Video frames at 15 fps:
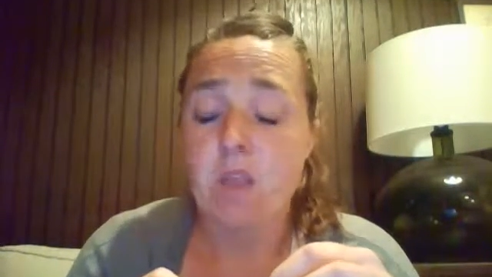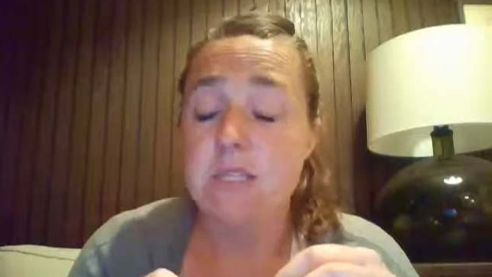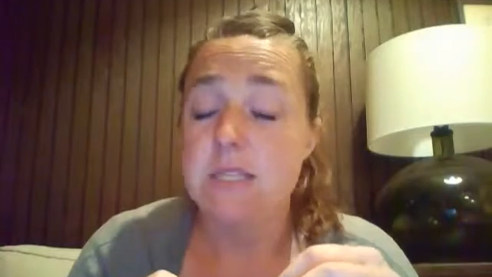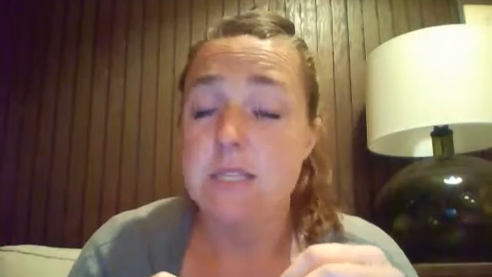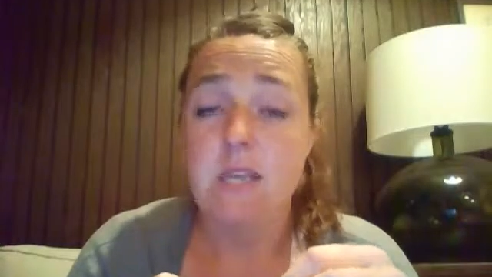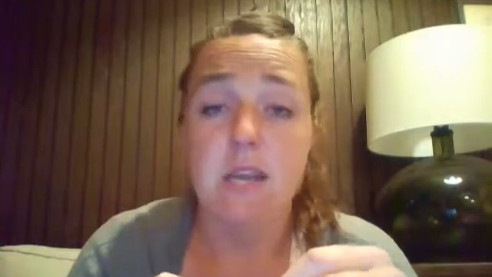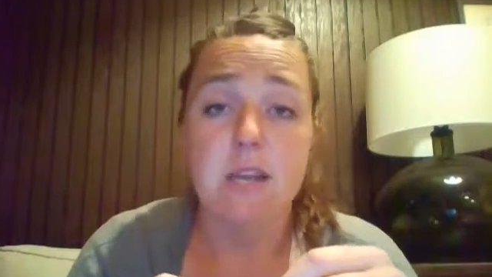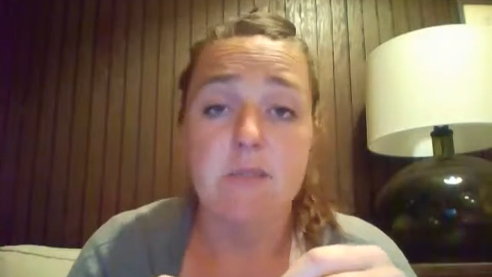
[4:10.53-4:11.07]

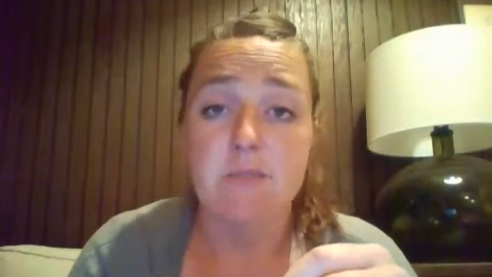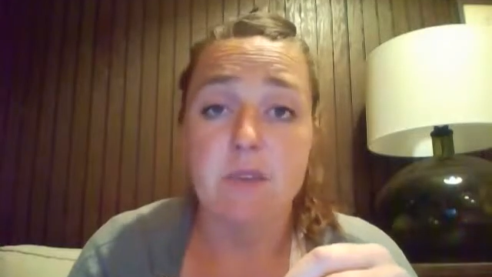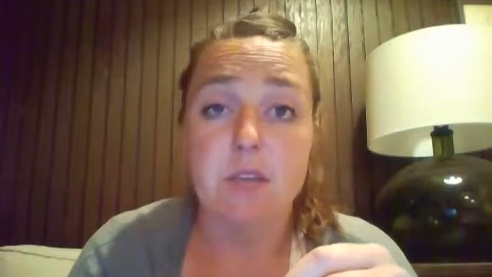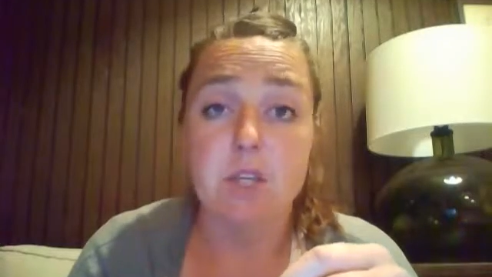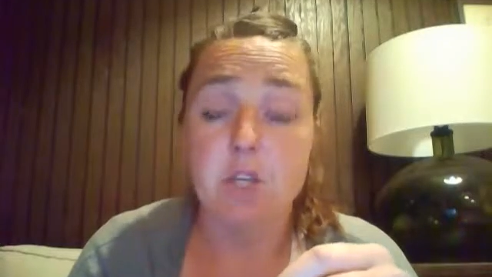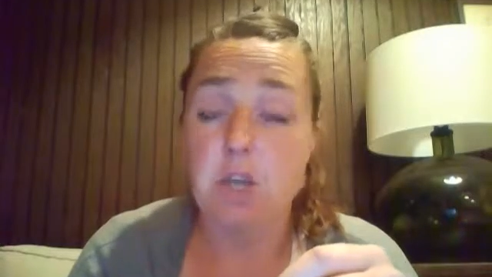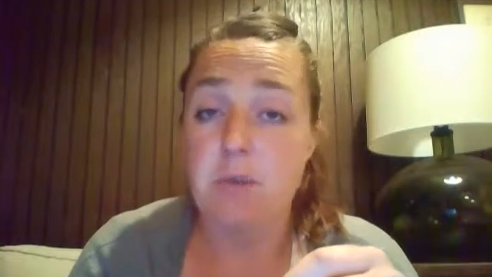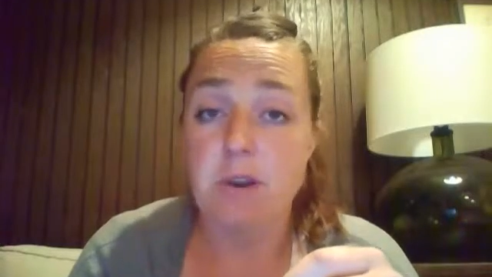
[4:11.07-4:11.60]
decide
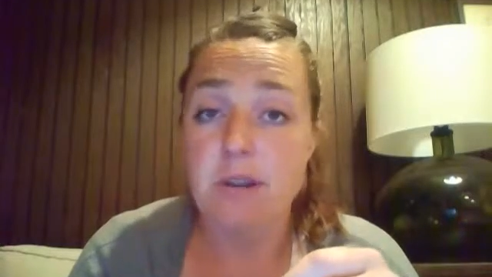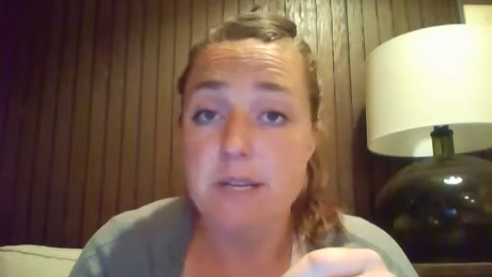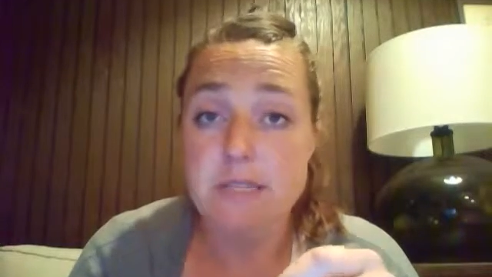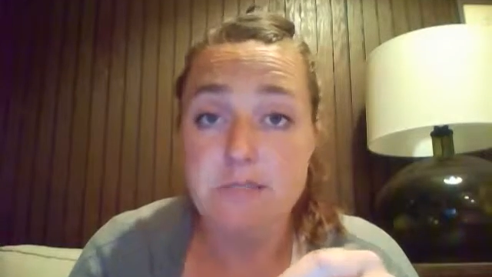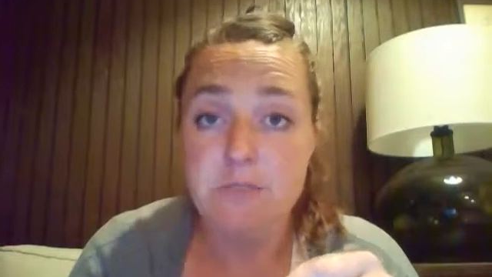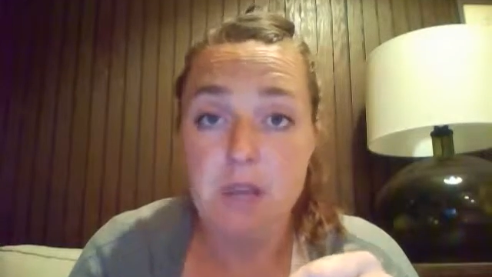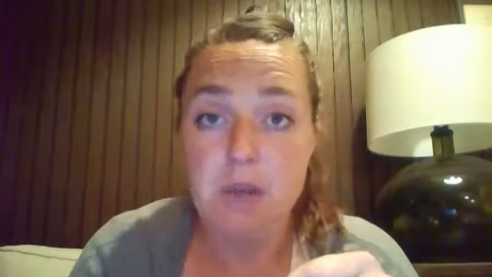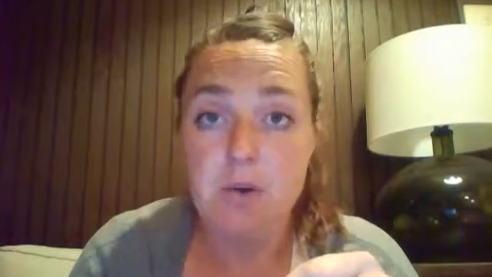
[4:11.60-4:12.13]
if Jamberry is
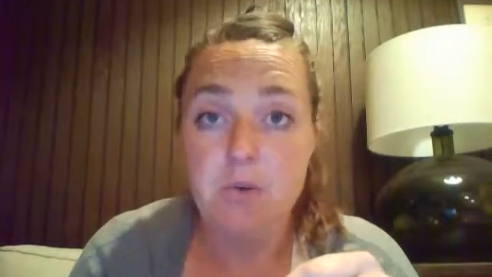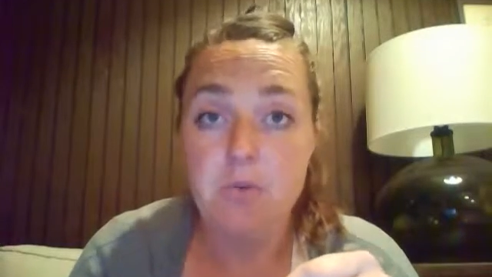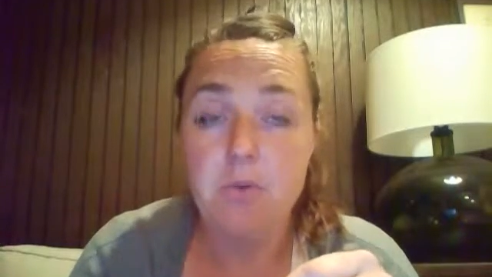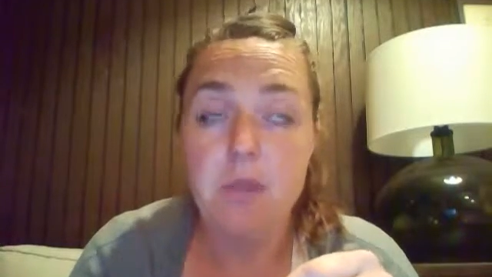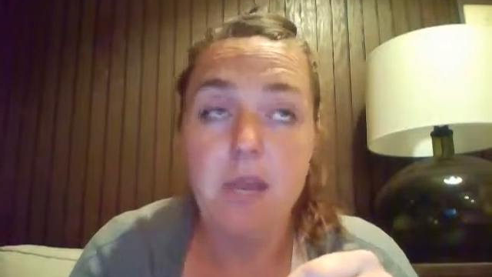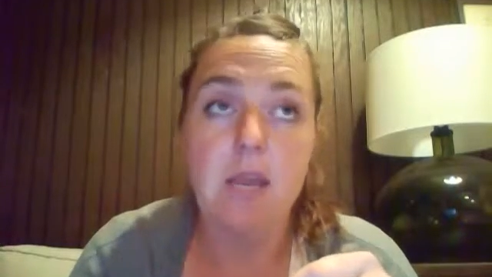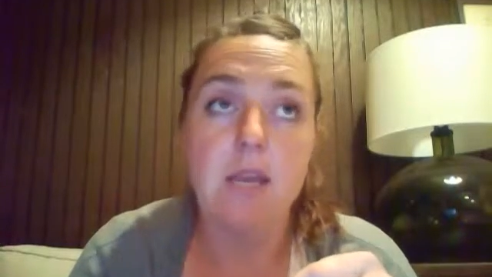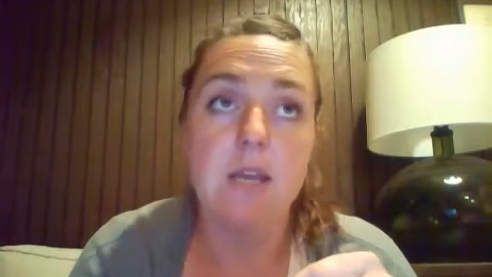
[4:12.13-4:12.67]
for you.
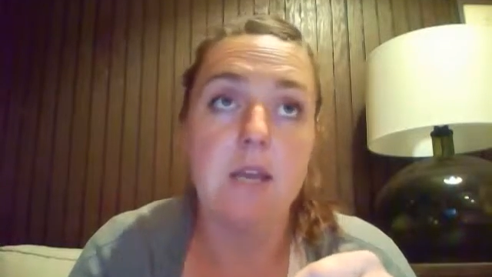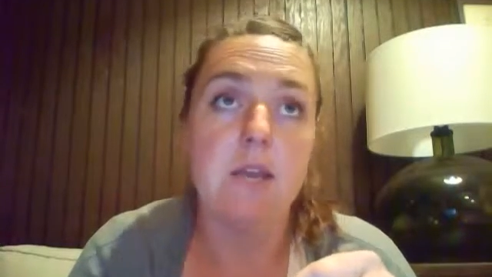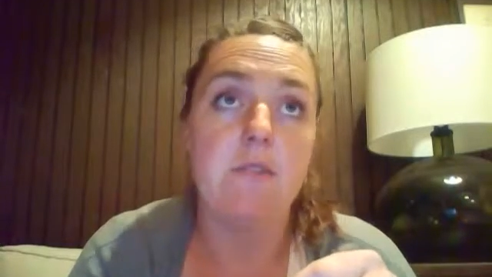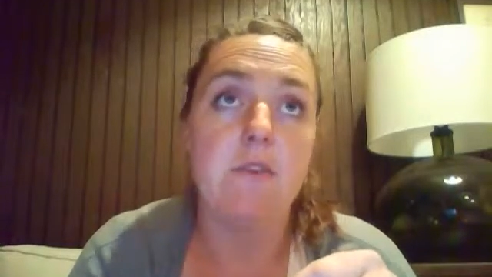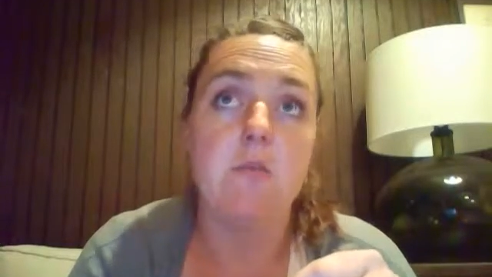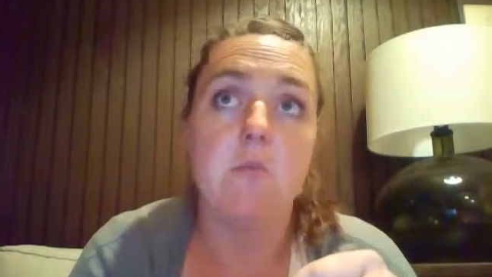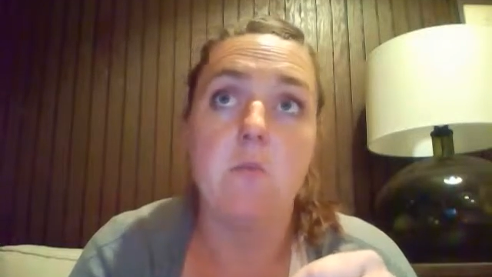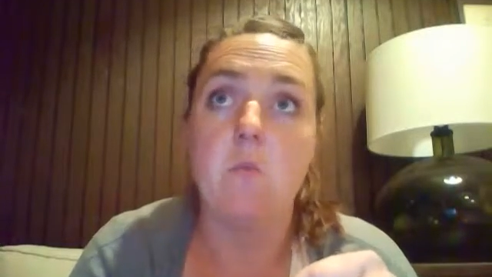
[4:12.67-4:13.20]
And if
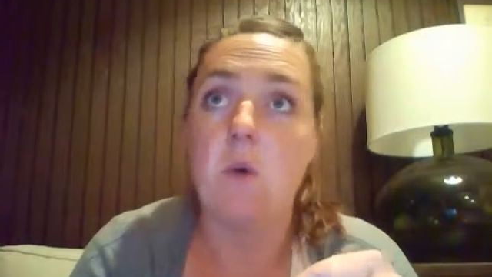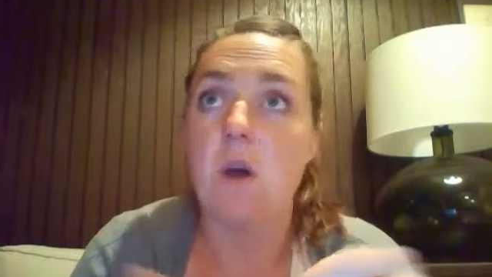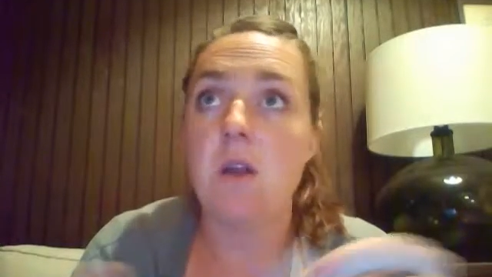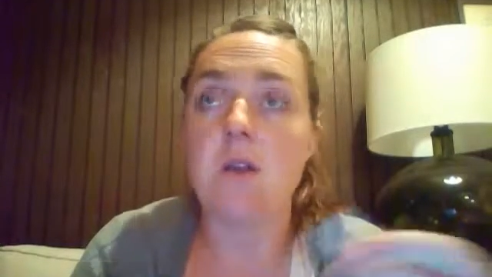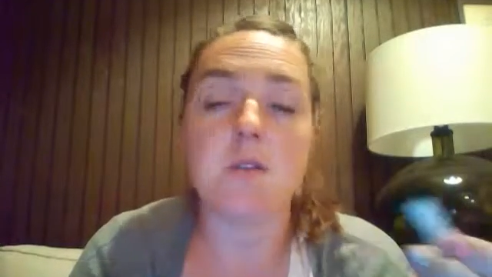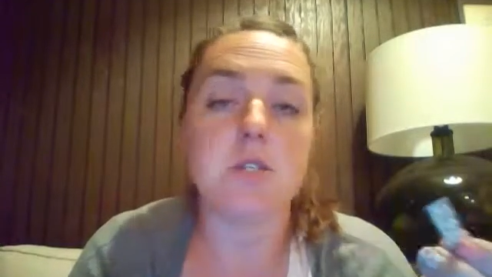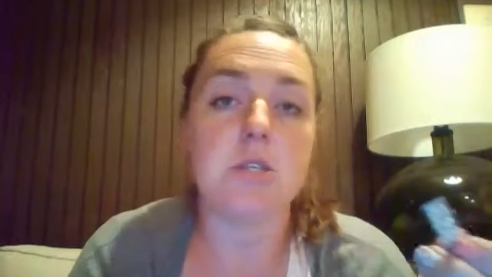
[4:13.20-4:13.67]
you want